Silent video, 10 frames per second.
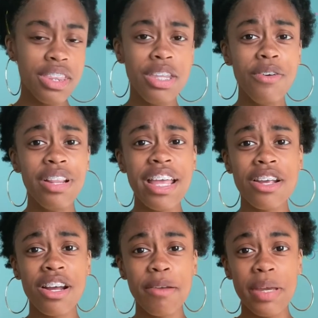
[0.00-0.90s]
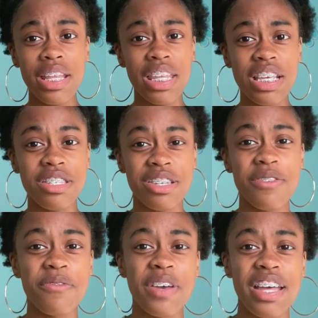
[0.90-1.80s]
They were like, you're going to be in these two
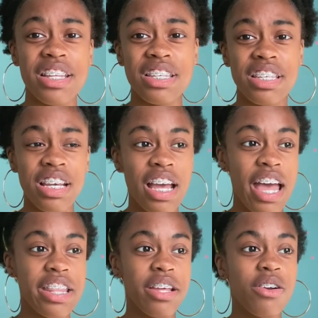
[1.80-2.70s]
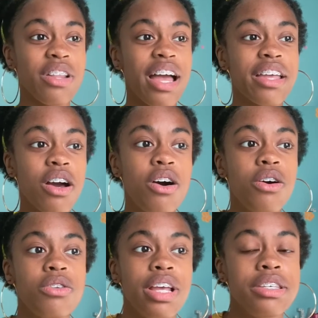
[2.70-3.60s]
events. And then they were like,
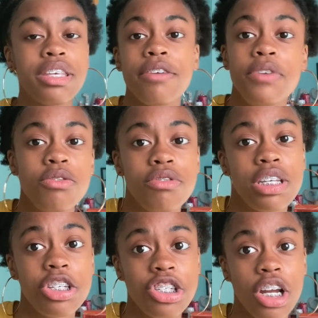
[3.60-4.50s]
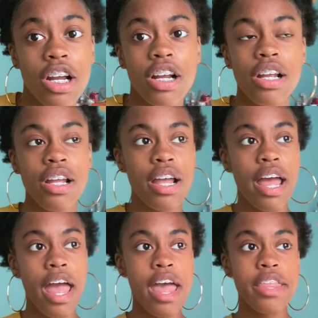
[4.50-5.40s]
oh, let's give you this shirt.
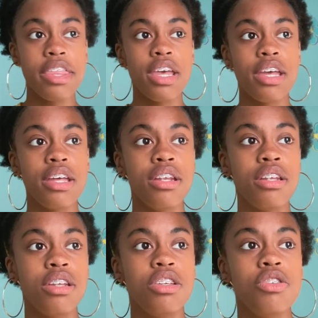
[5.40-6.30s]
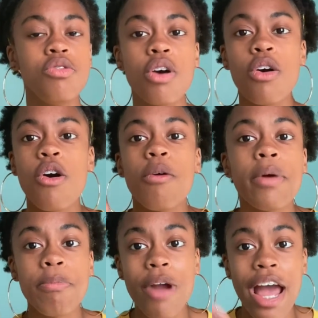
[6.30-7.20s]
And then you go home
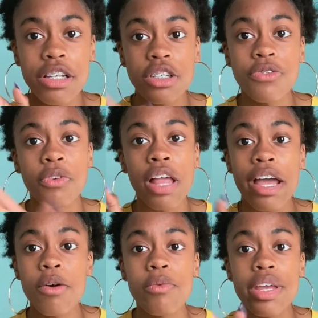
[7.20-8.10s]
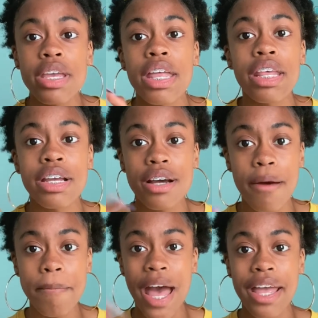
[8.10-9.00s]
and practice for like a week. And then
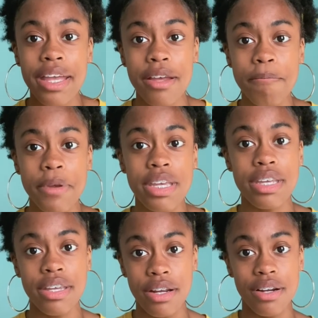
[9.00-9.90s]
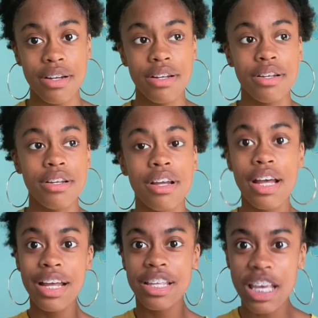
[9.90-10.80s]
come back and compete here.
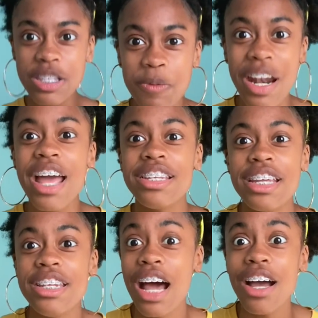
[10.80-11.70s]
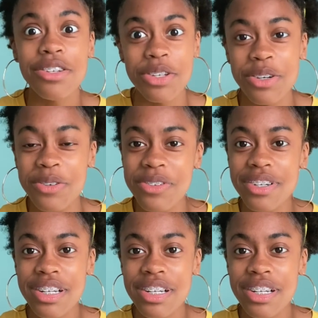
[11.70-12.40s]
Guess what I did not do?